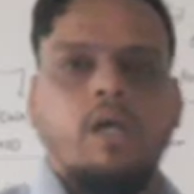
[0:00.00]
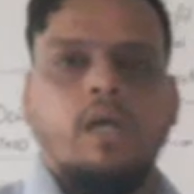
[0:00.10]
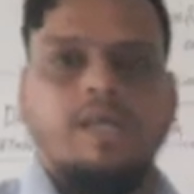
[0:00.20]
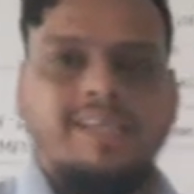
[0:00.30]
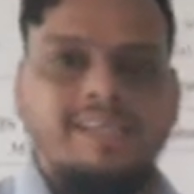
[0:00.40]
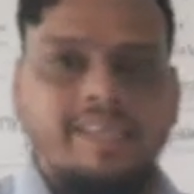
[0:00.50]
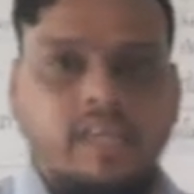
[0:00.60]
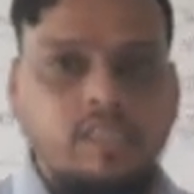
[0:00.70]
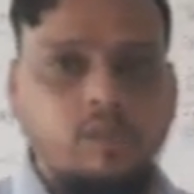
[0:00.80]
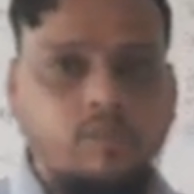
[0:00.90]
In
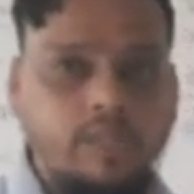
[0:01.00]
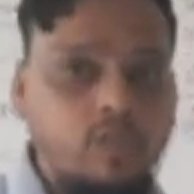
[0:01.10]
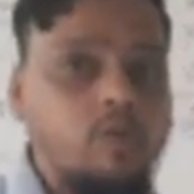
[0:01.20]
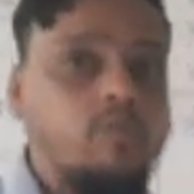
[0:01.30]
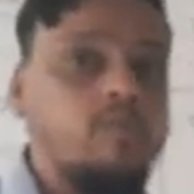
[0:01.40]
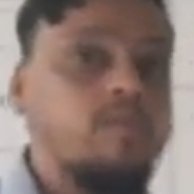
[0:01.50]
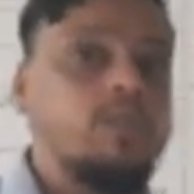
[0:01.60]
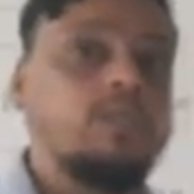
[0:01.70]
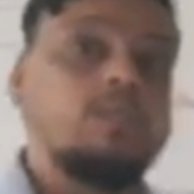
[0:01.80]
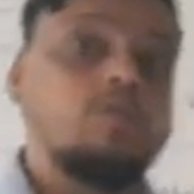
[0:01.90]
next video, we
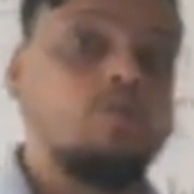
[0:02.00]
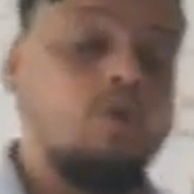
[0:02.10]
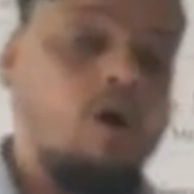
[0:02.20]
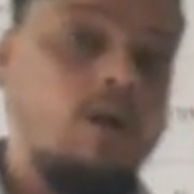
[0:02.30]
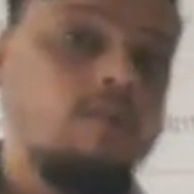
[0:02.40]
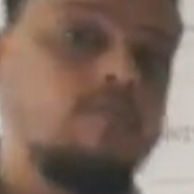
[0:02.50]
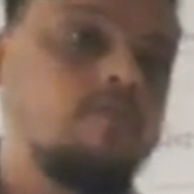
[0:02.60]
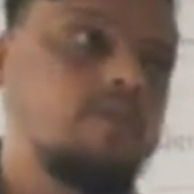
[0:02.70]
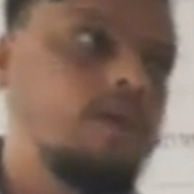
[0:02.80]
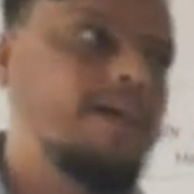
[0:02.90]
will
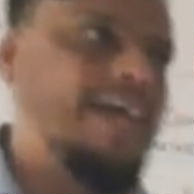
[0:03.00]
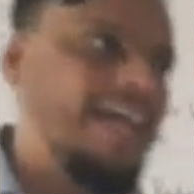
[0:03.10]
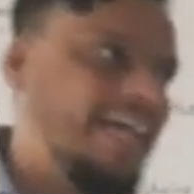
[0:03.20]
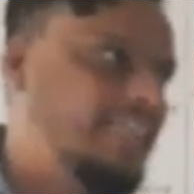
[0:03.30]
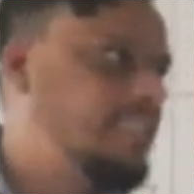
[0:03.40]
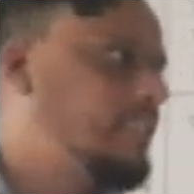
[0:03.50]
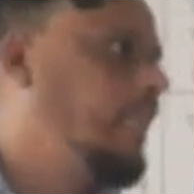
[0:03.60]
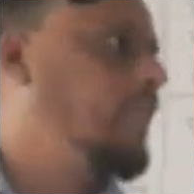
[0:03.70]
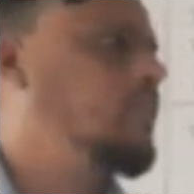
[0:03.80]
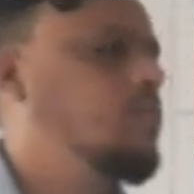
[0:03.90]
solve the
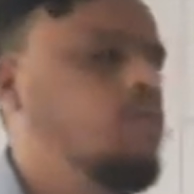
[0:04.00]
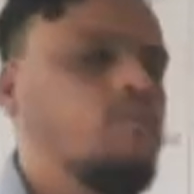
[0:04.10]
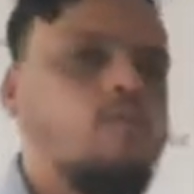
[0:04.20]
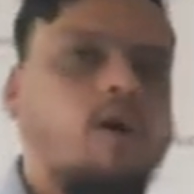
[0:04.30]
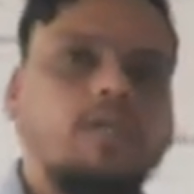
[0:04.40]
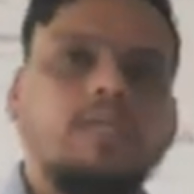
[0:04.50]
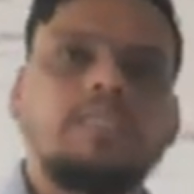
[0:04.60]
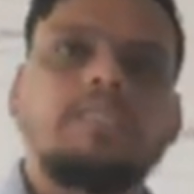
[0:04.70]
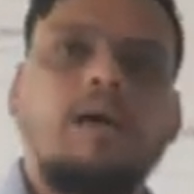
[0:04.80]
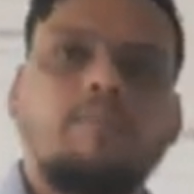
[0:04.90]
exact what
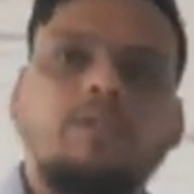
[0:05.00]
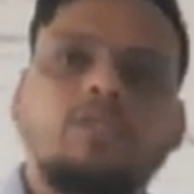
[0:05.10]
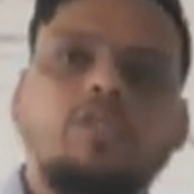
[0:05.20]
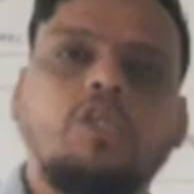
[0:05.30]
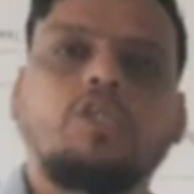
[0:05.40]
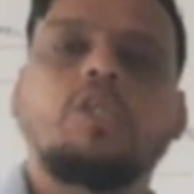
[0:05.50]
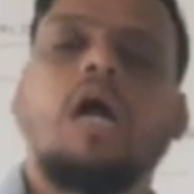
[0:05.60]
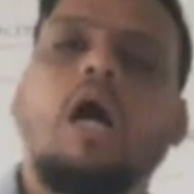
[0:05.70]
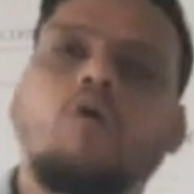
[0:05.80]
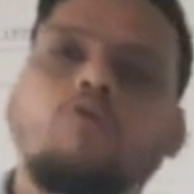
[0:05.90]
is
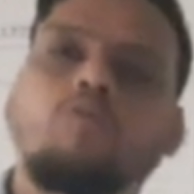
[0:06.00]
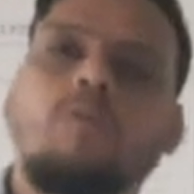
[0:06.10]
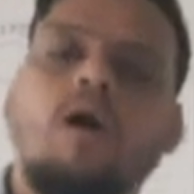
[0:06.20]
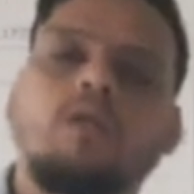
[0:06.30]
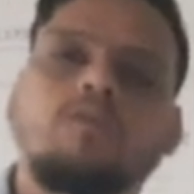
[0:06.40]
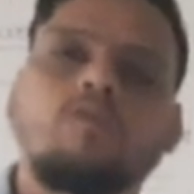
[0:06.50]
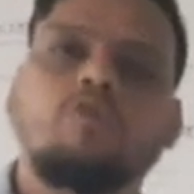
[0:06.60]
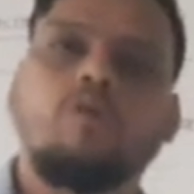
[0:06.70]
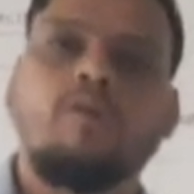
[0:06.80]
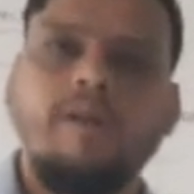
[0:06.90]
depreciation, how to pass the
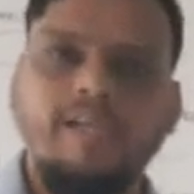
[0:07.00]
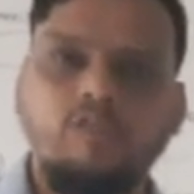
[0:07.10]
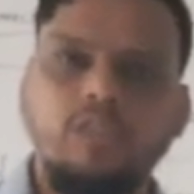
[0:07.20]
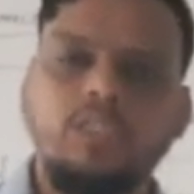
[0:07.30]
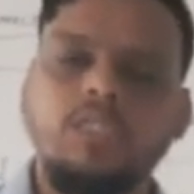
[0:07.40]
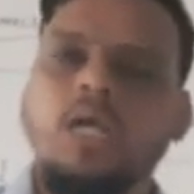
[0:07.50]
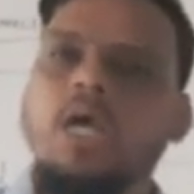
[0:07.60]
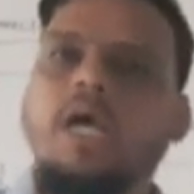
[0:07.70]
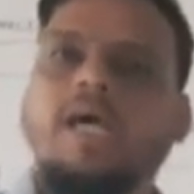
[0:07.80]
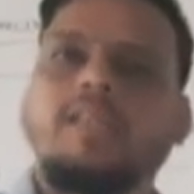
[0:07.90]
journal entries,
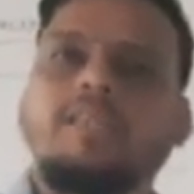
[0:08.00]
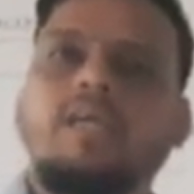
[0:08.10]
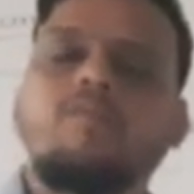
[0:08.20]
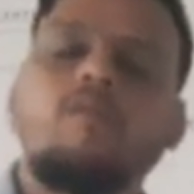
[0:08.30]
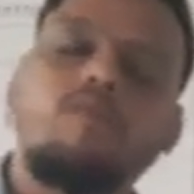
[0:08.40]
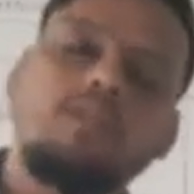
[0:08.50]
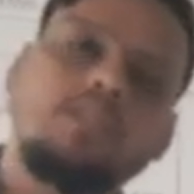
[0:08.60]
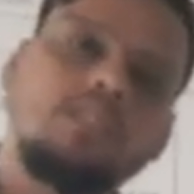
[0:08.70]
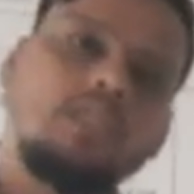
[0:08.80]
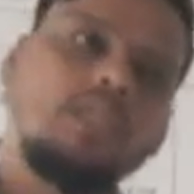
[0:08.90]
and then we will
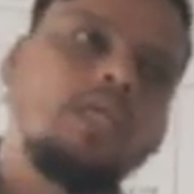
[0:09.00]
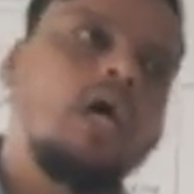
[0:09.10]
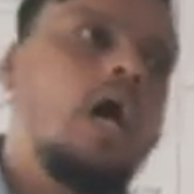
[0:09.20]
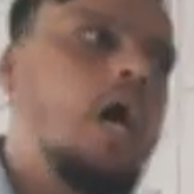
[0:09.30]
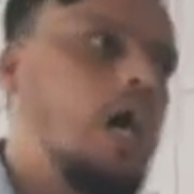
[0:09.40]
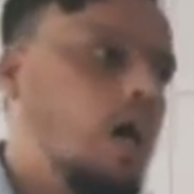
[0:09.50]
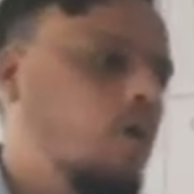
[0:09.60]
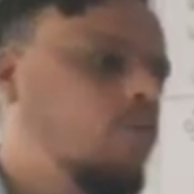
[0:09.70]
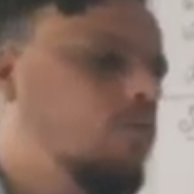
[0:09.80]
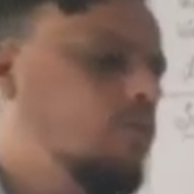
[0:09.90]
see
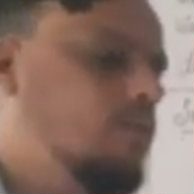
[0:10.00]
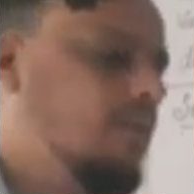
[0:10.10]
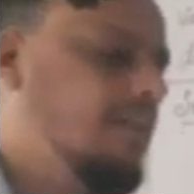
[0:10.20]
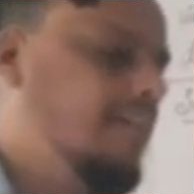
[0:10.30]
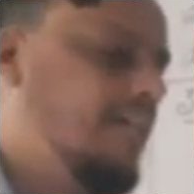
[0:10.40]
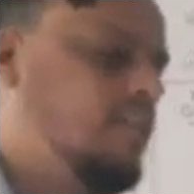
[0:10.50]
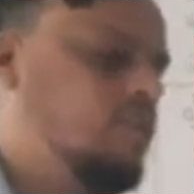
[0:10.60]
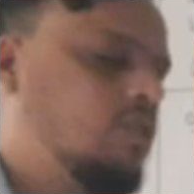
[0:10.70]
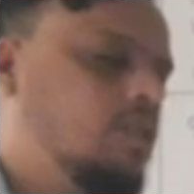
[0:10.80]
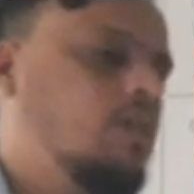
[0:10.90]
how the
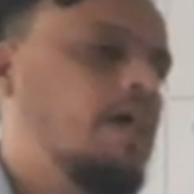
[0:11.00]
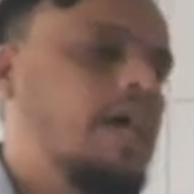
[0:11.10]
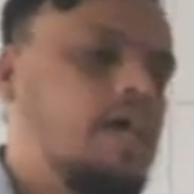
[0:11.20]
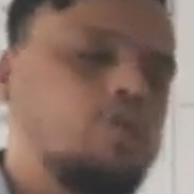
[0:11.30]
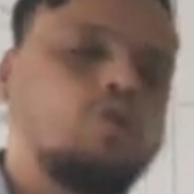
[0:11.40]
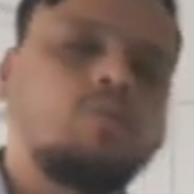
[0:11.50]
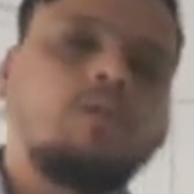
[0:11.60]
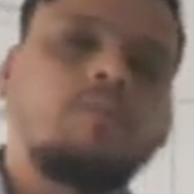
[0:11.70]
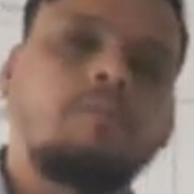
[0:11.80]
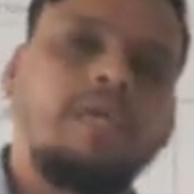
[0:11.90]
ledger has to
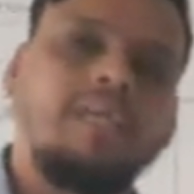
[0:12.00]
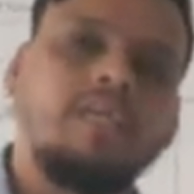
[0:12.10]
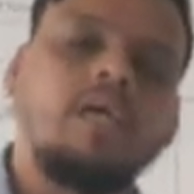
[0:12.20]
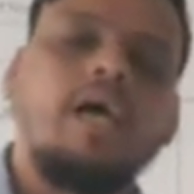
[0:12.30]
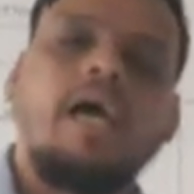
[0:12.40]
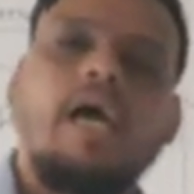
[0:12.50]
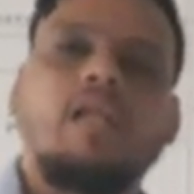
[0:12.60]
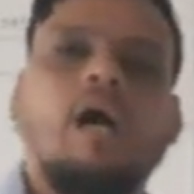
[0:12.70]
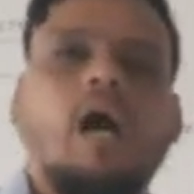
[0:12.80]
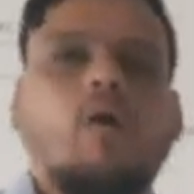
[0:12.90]
be made
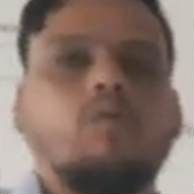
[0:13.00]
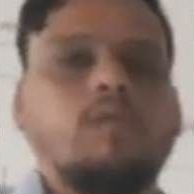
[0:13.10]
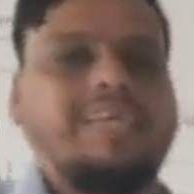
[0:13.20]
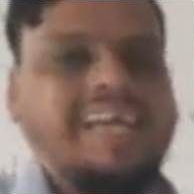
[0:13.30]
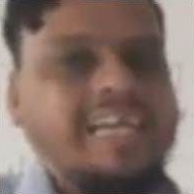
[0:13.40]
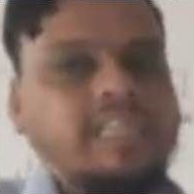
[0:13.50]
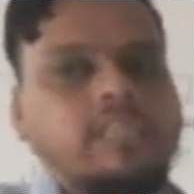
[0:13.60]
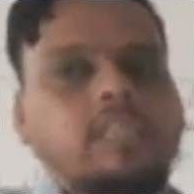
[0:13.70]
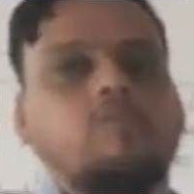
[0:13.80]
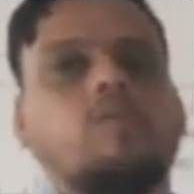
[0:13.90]
and how the
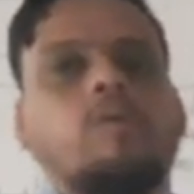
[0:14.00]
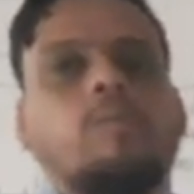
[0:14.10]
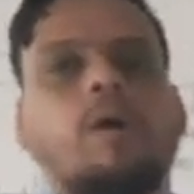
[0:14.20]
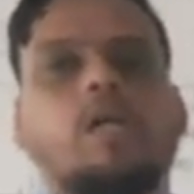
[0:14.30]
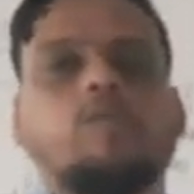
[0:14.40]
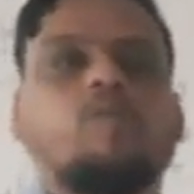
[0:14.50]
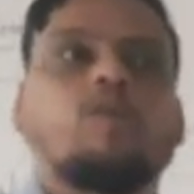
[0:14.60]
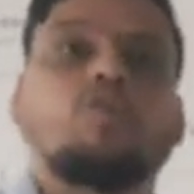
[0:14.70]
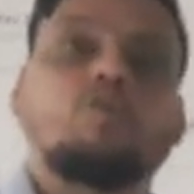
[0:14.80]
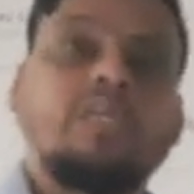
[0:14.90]
entries will be passed
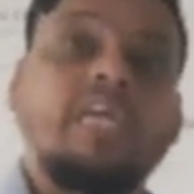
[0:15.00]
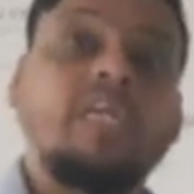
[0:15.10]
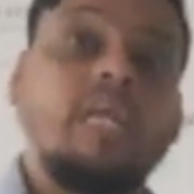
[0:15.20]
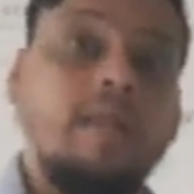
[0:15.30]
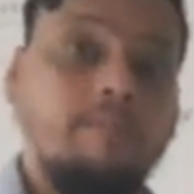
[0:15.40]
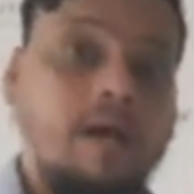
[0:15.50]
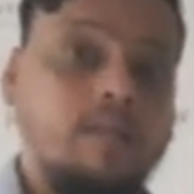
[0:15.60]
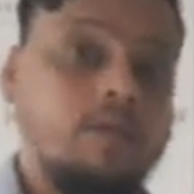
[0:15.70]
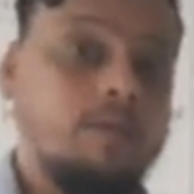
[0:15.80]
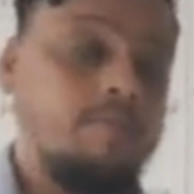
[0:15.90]
for straight line
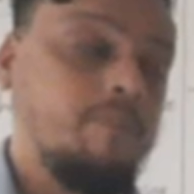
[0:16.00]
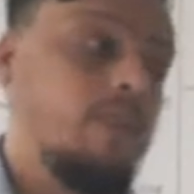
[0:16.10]
method.